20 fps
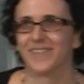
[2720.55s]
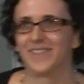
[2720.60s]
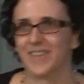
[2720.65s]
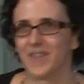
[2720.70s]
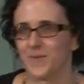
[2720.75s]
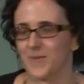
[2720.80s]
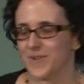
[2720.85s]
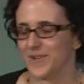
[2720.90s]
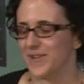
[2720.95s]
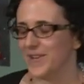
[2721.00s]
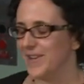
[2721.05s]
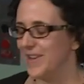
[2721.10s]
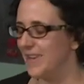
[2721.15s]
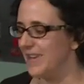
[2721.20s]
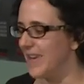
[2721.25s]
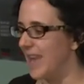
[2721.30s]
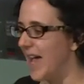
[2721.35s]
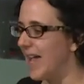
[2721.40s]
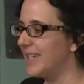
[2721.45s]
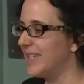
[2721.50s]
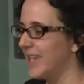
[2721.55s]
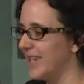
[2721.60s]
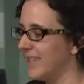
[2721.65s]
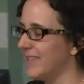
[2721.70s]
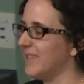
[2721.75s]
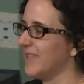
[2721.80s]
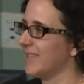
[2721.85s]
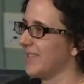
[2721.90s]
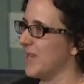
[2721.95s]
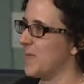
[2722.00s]
They were not taking
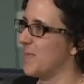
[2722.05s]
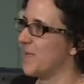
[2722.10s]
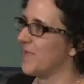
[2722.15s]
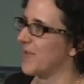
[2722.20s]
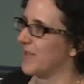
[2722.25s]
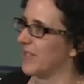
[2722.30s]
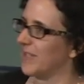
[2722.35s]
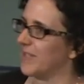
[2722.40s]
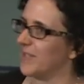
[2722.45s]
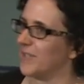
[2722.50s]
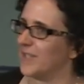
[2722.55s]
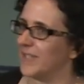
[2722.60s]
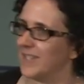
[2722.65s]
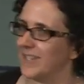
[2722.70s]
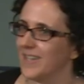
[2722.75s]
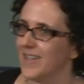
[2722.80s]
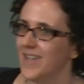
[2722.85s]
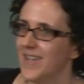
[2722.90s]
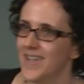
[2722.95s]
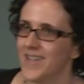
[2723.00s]
the assignment very seriously.